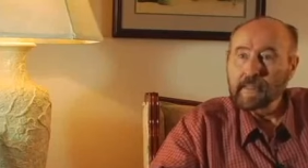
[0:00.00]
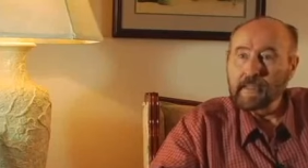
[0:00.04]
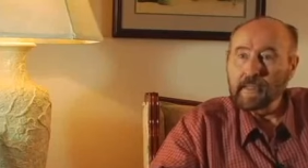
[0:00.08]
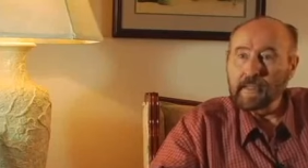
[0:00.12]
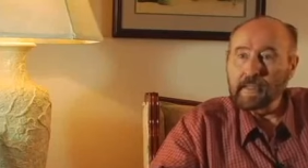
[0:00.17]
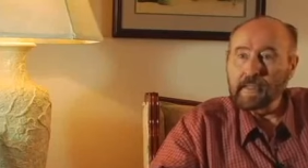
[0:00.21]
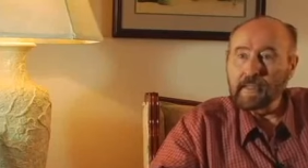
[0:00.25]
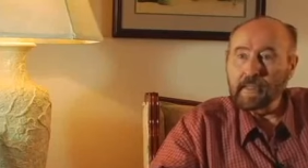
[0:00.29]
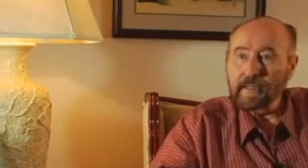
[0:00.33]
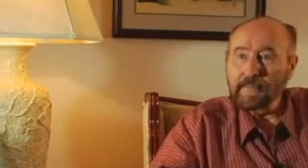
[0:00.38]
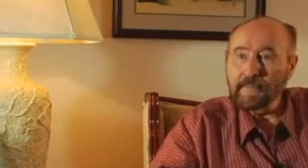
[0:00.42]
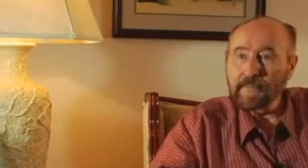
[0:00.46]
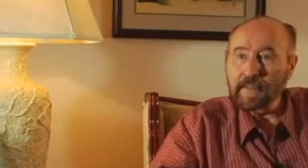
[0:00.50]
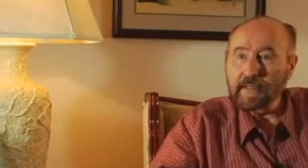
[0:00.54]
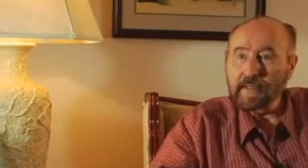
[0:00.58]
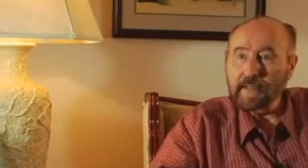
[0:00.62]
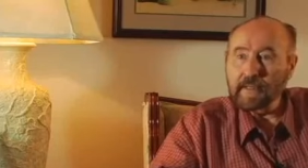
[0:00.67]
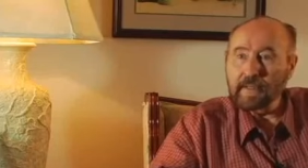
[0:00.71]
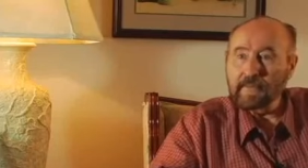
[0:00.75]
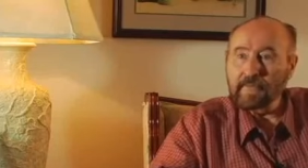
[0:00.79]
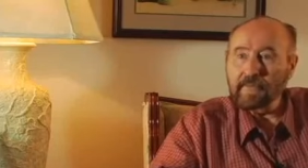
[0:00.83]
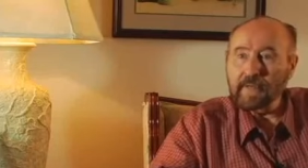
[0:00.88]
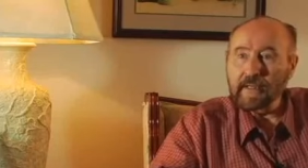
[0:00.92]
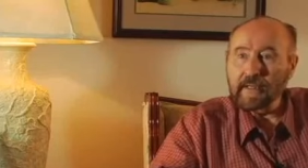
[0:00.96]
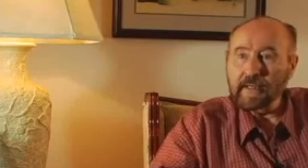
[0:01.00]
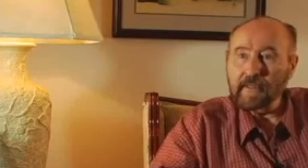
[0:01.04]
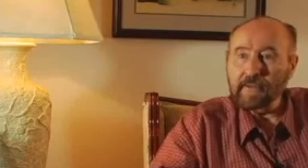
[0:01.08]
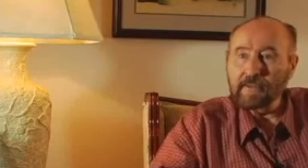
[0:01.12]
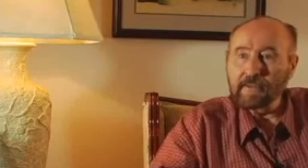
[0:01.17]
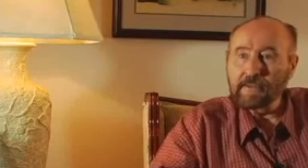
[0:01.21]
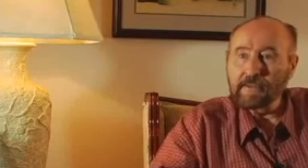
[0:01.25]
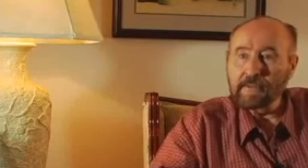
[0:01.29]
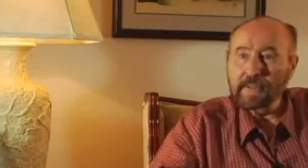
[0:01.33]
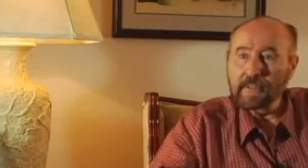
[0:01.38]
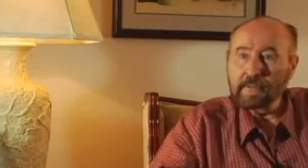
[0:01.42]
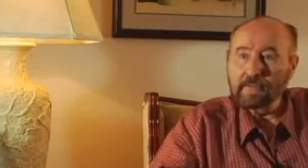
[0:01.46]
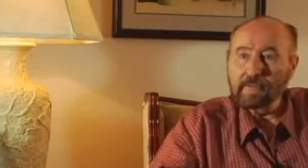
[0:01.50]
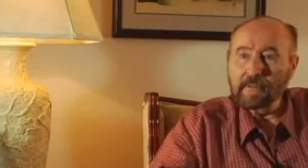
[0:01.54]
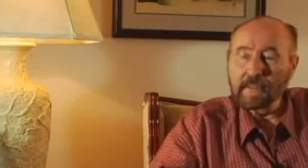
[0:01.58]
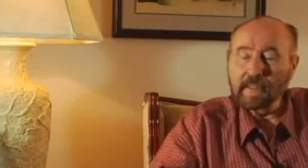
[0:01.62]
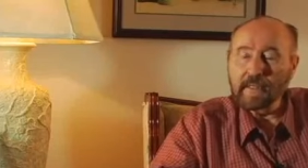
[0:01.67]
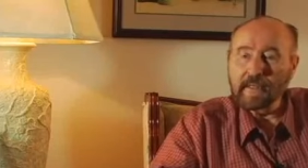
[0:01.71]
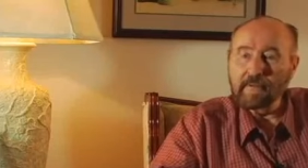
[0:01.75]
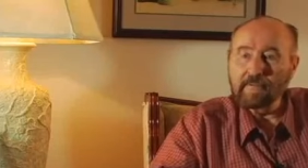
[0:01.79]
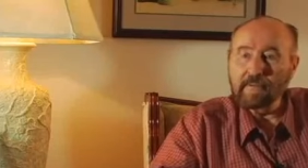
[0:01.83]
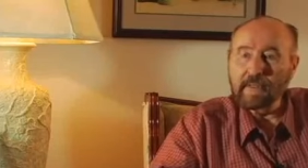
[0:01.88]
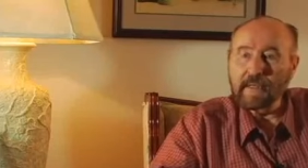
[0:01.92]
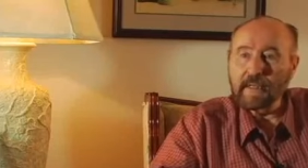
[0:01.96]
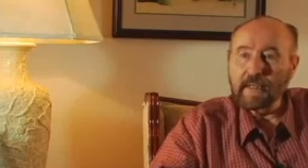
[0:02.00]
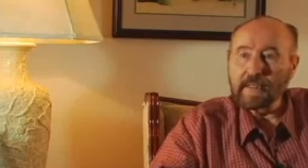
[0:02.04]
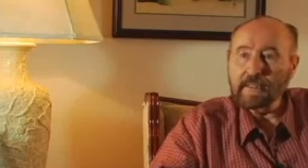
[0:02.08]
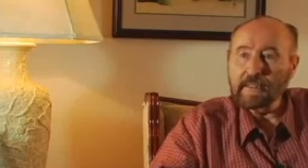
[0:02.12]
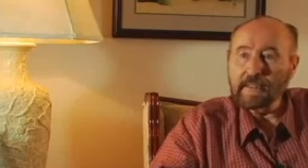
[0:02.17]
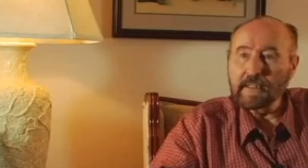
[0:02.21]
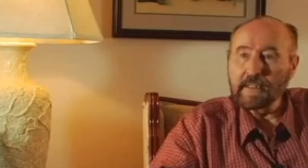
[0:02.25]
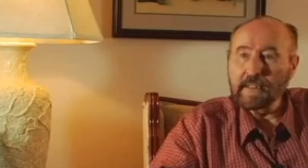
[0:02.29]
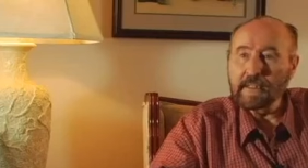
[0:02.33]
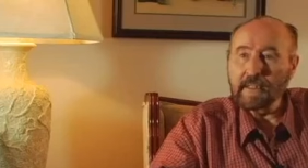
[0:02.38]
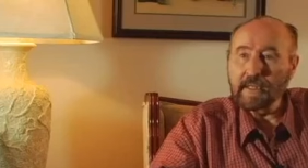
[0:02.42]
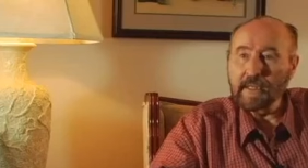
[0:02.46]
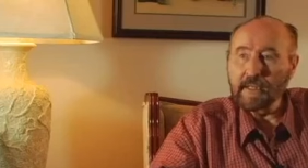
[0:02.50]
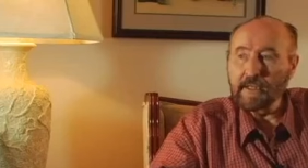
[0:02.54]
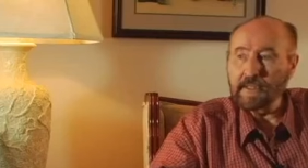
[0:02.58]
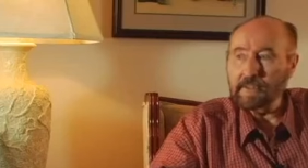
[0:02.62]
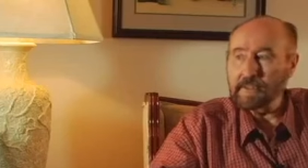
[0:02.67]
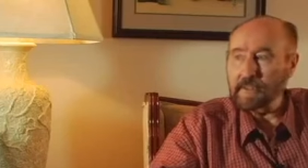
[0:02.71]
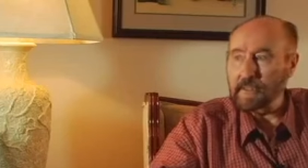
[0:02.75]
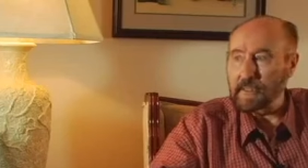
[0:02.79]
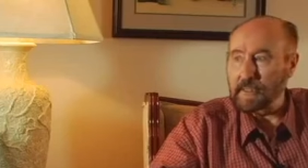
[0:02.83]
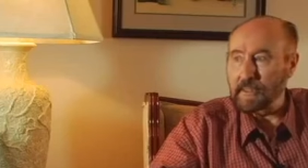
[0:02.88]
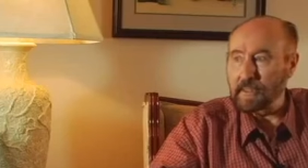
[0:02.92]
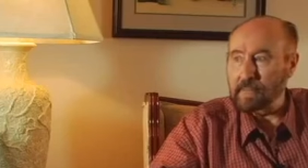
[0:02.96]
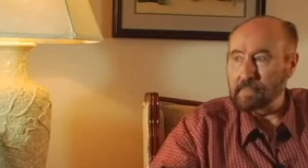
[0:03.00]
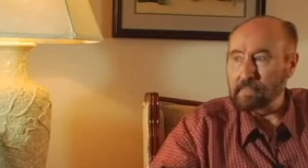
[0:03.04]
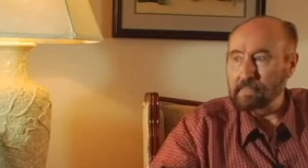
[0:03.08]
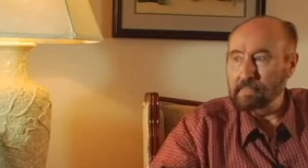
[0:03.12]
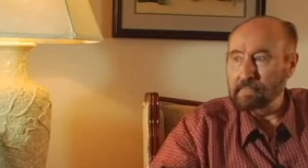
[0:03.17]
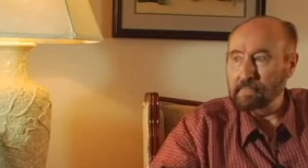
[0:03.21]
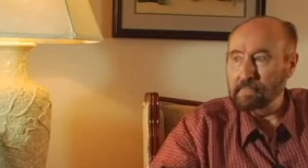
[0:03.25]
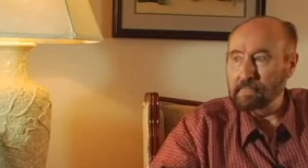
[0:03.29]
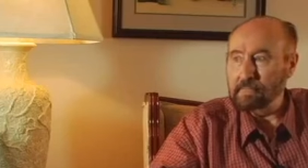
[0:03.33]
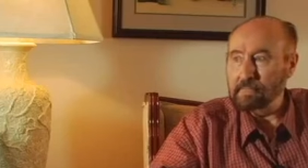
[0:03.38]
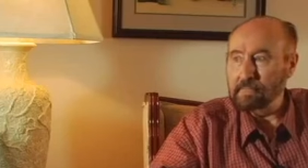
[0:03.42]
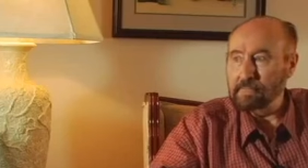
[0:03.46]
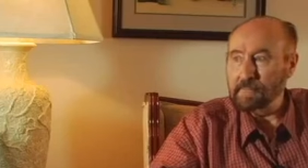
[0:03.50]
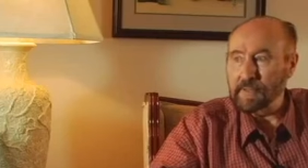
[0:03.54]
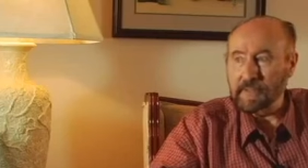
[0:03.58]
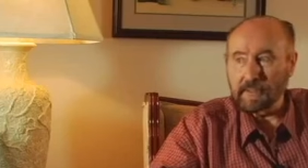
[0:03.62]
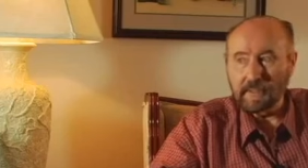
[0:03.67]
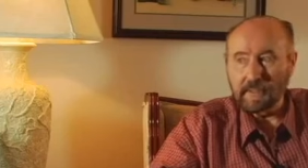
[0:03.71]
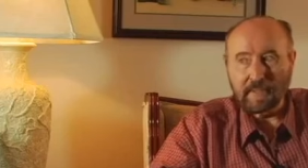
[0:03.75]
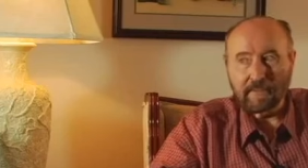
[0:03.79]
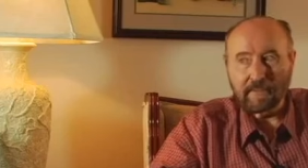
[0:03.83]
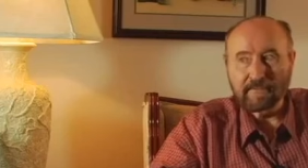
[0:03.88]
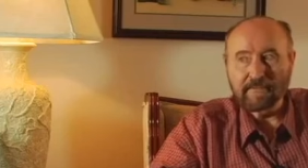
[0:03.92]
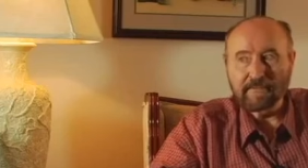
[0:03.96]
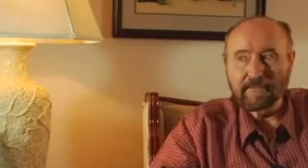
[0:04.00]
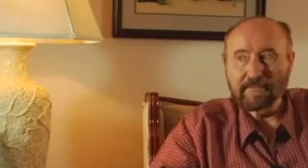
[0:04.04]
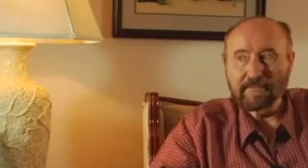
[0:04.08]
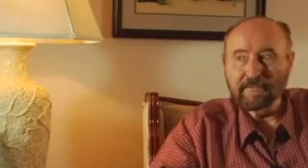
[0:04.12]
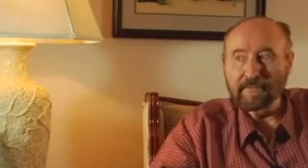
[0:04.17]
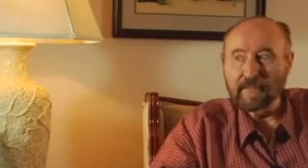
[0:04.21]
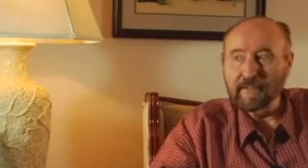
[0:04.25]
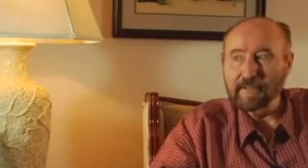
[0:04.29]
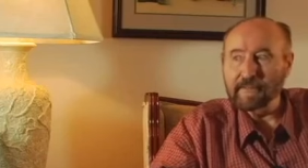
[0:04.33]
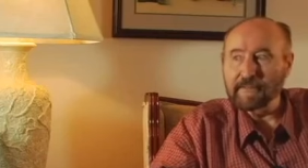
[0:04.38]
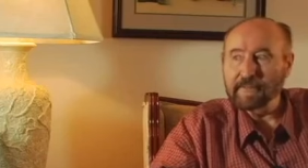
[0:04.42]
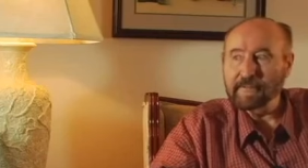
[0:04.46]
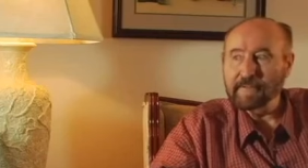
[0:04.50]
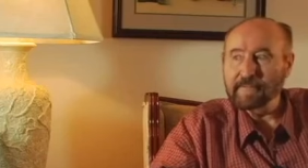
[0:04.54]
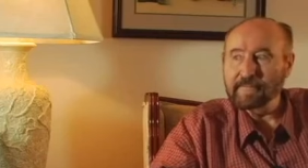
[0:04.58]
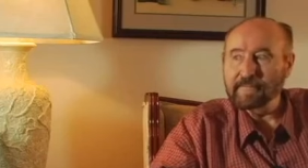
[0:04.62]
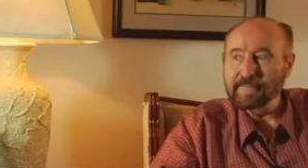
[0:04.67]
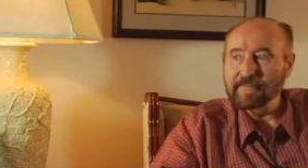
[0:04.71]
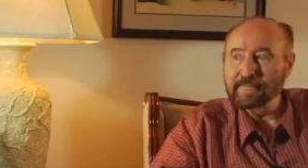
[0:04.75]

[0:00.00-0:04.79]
A DARPA contract usually will have a nice little clause in it, particularly for inventors.